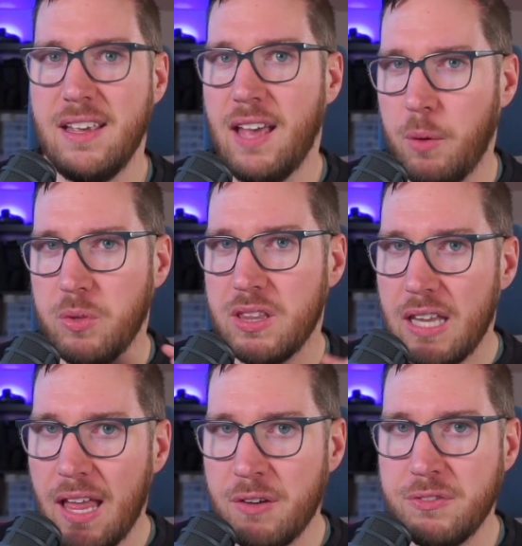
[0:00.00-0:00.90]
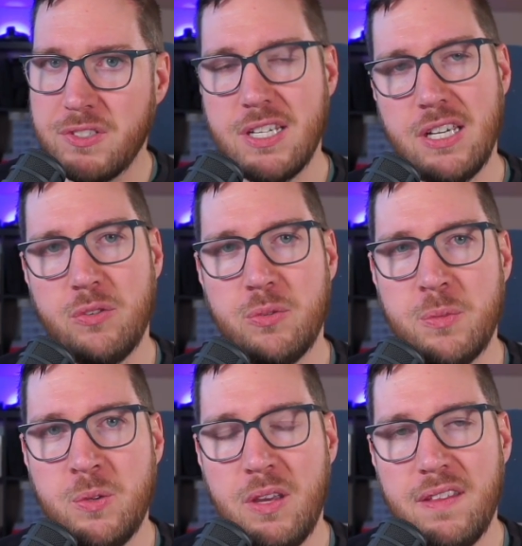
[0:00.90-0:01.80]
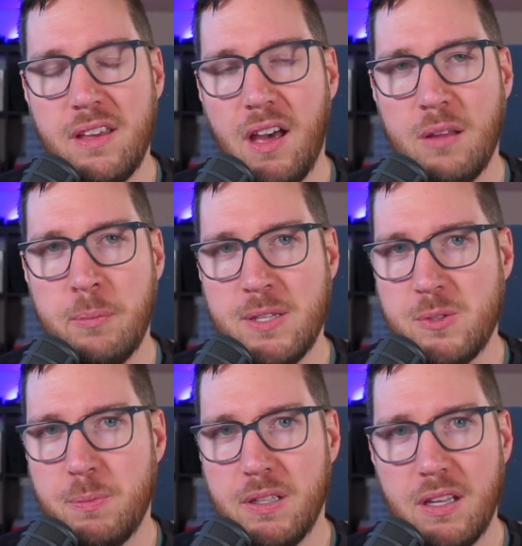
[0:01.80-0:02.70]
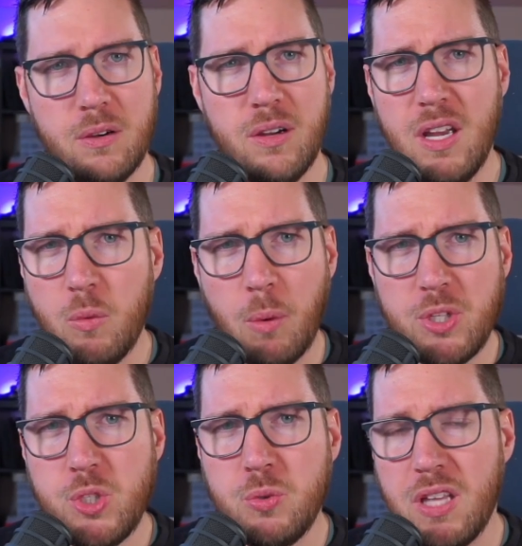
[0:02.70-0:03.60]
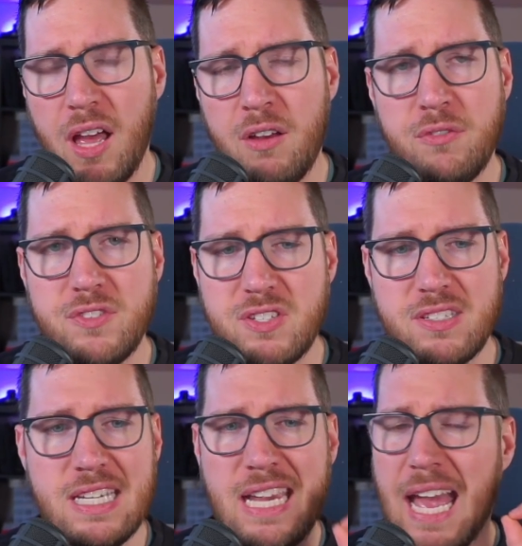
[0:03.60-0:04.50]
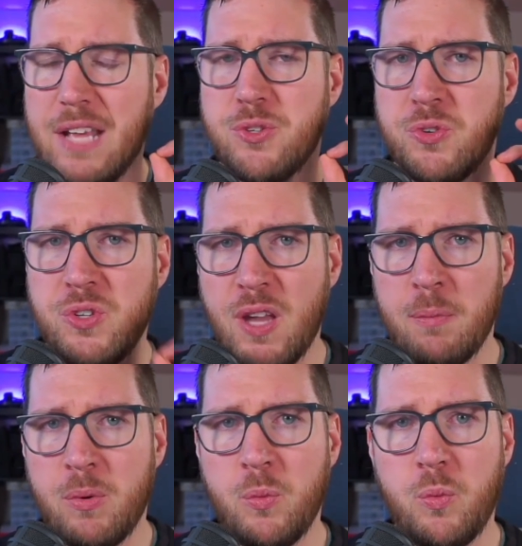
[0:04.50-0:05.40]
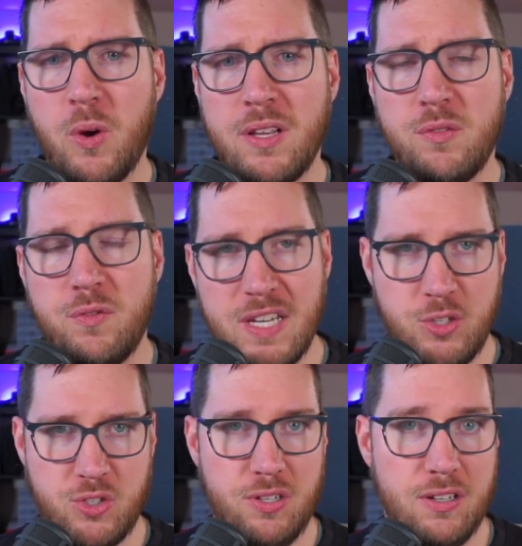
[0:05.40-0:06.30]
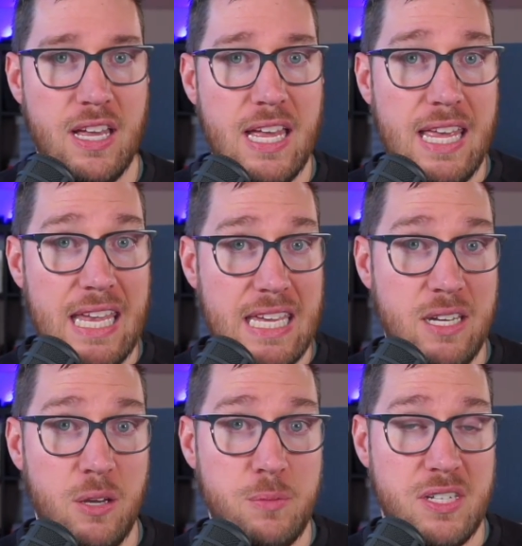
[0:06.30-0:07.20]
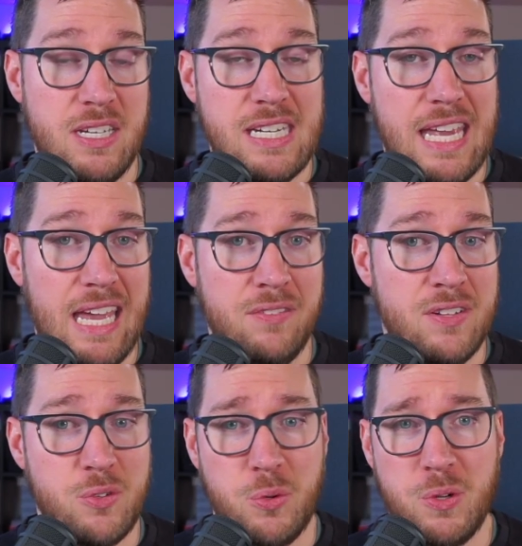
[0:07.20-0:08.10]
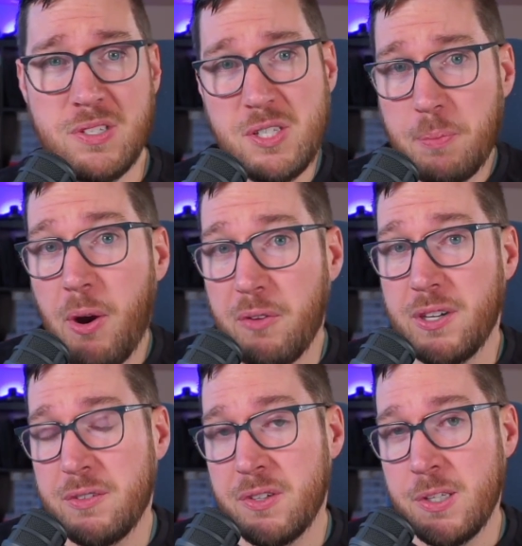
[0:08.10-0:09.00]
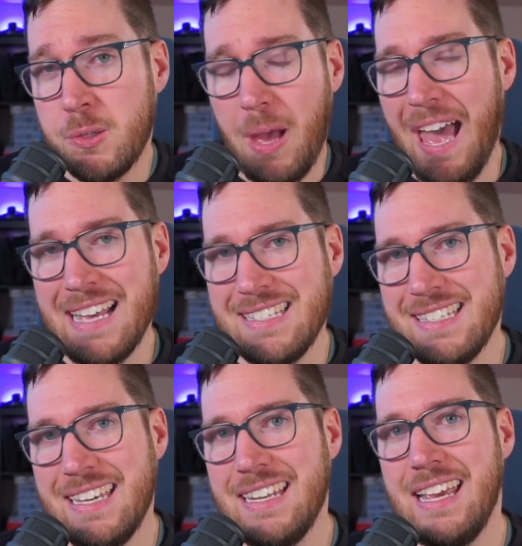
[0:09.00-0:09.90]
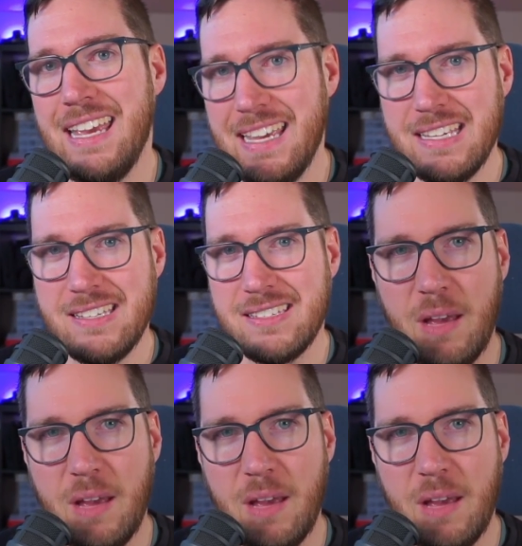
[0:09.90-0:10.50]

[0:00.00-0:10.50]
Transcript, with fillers: I would love to hear from you in the comments below. What would you love to see as your number one feature in Obsidian Canvas, or is this perfect for you as it is?